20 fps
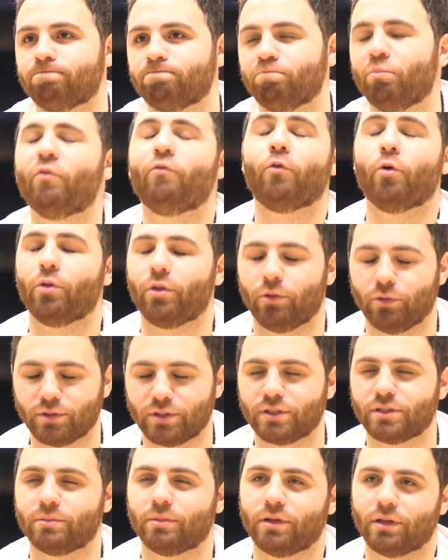Before the new
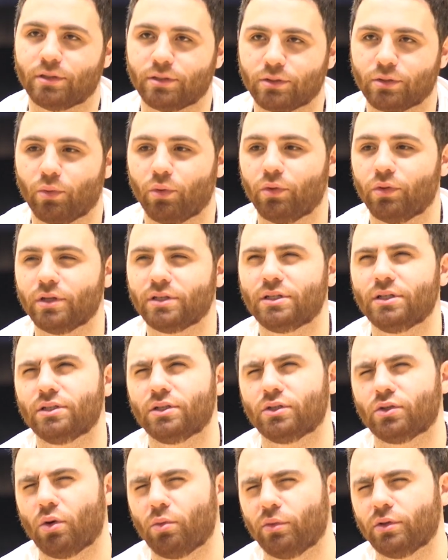season begins. So this
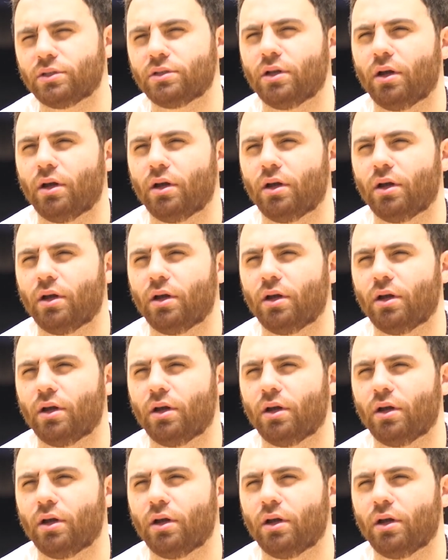season's almost